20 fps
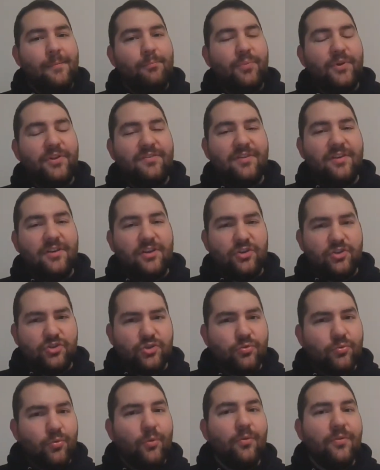But to
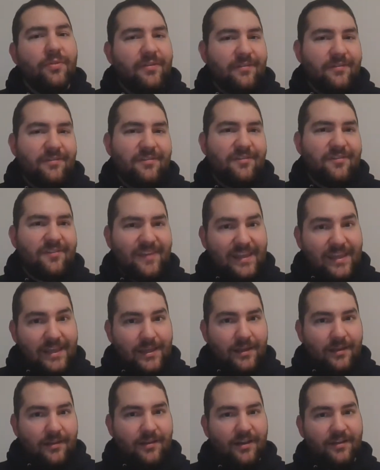control the
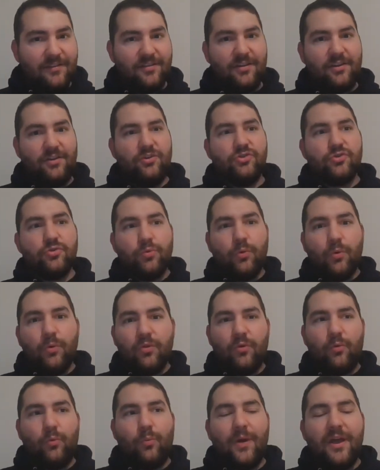sea, to
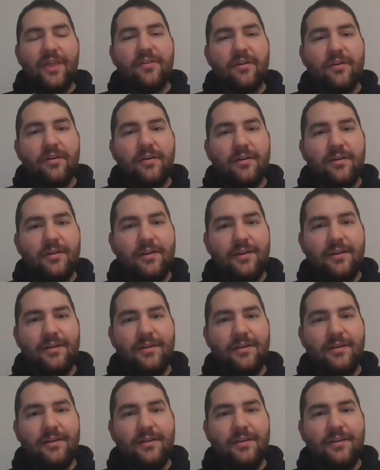control the weather,